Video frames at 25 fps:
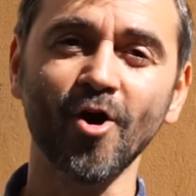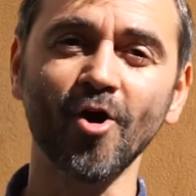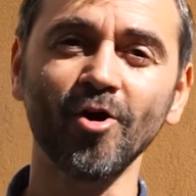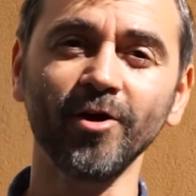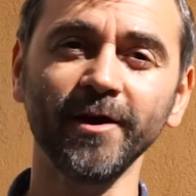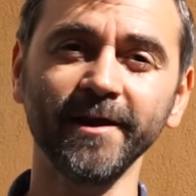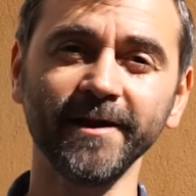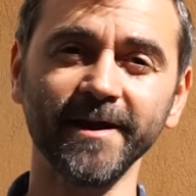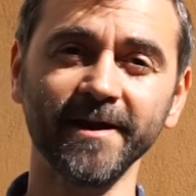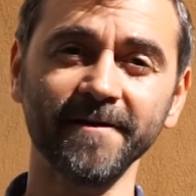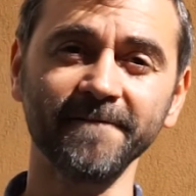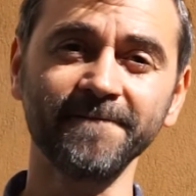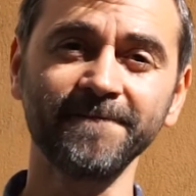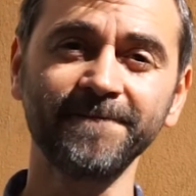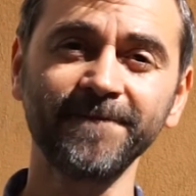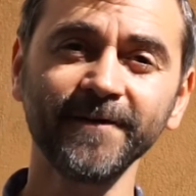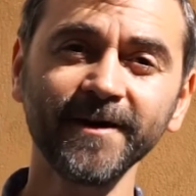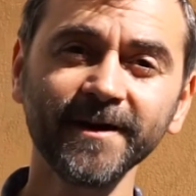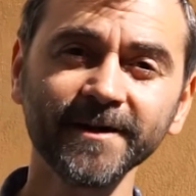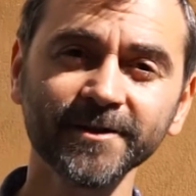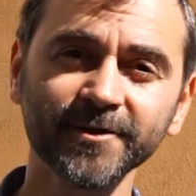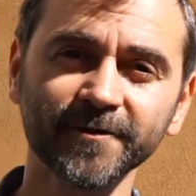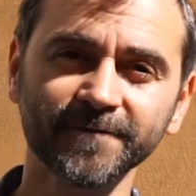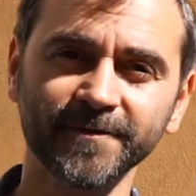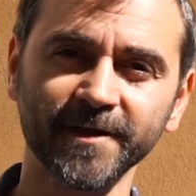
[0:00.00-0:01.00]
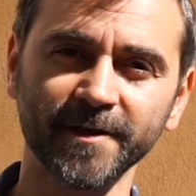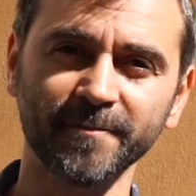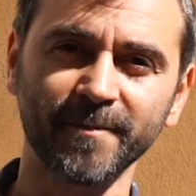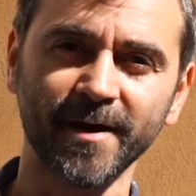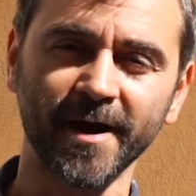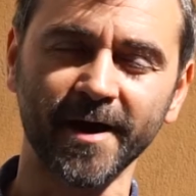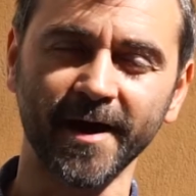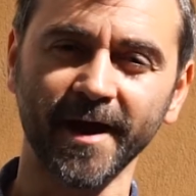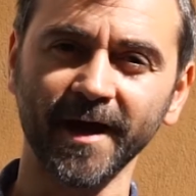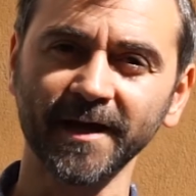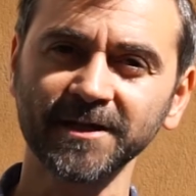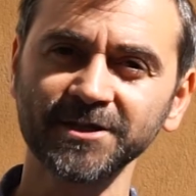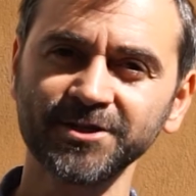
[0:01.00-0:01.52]
Only a third of them
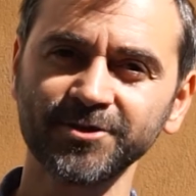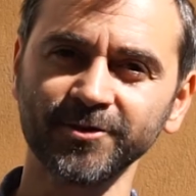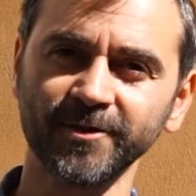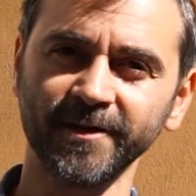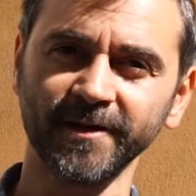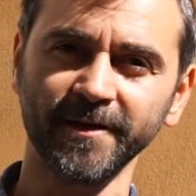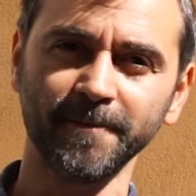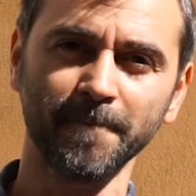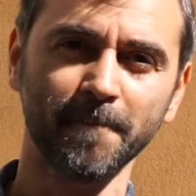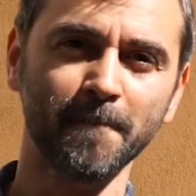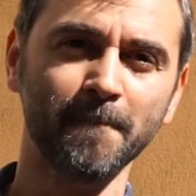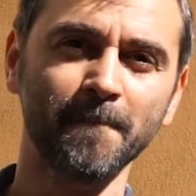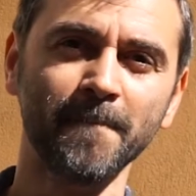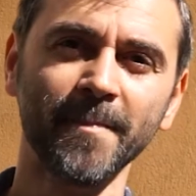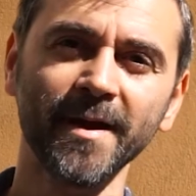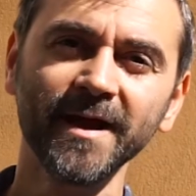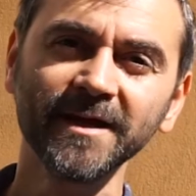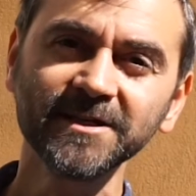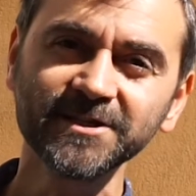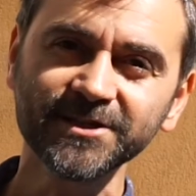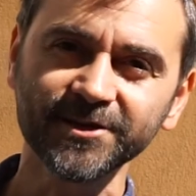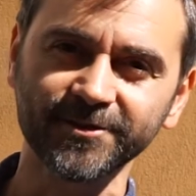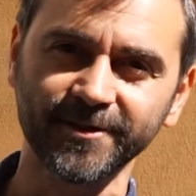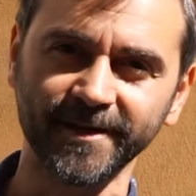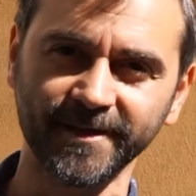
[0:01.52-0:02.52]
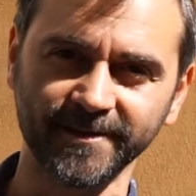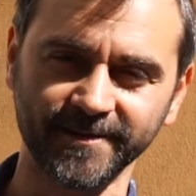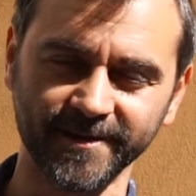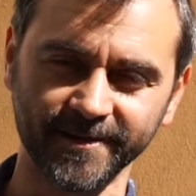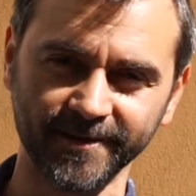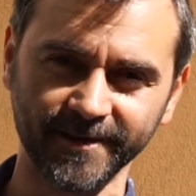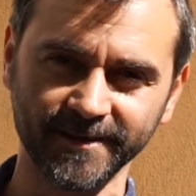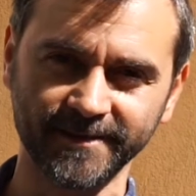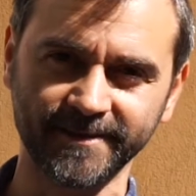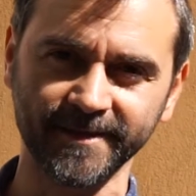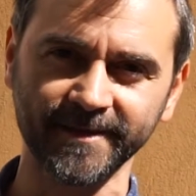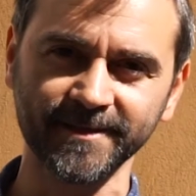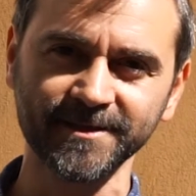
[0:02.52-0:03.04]
are actually measuring the
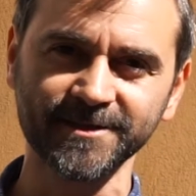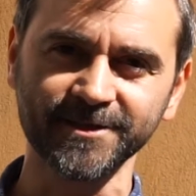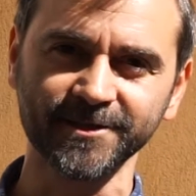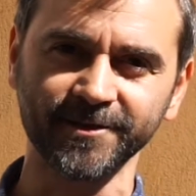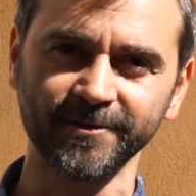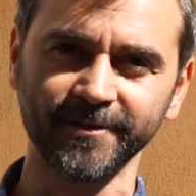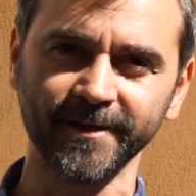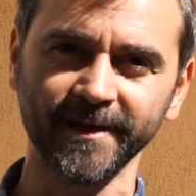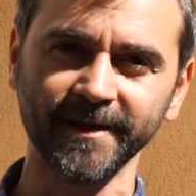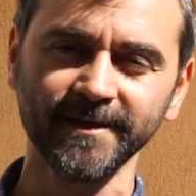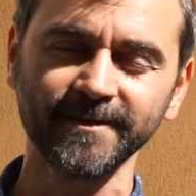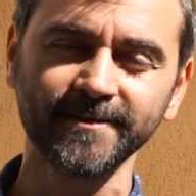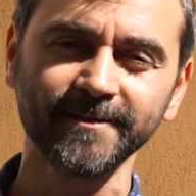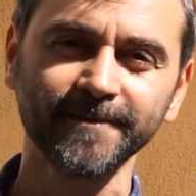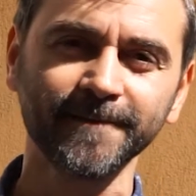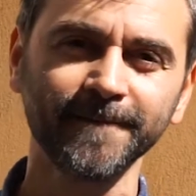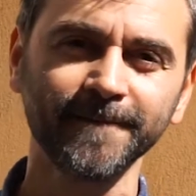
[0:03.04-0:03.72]
retention rate